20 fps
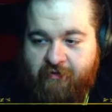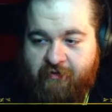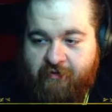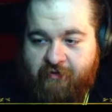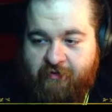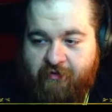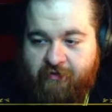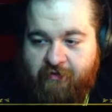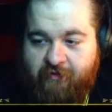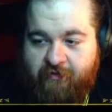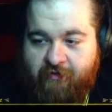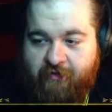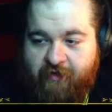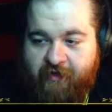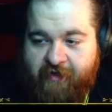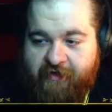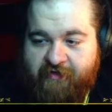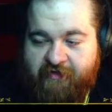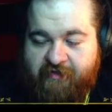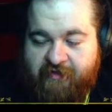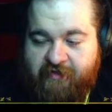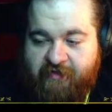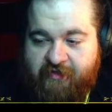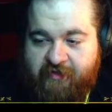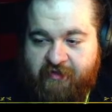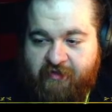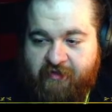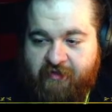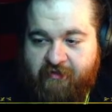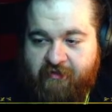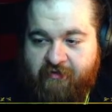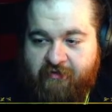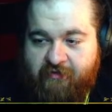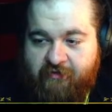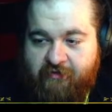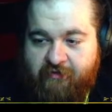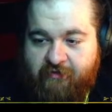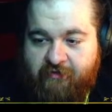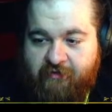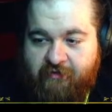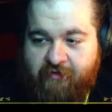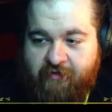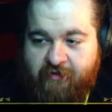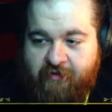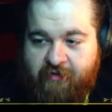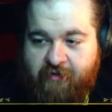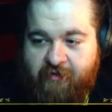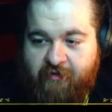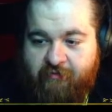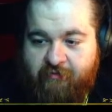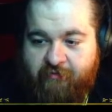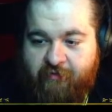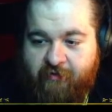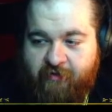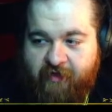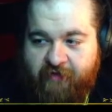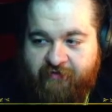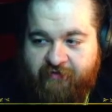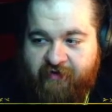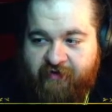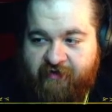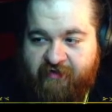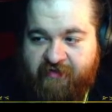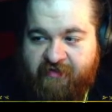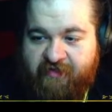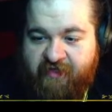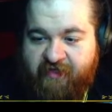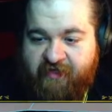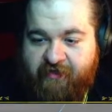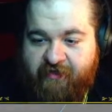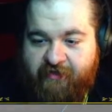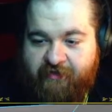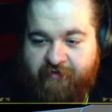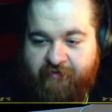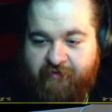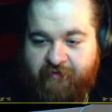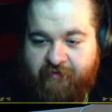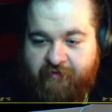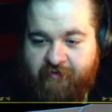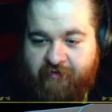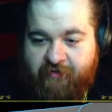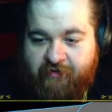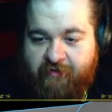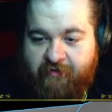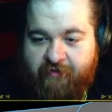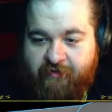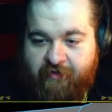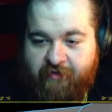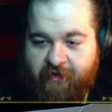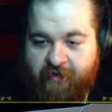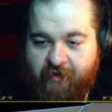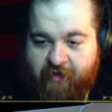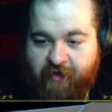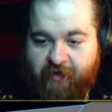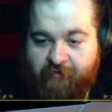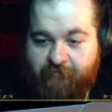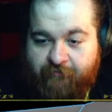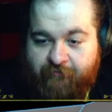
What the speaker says: Go like so. Pull that thing down. Alright.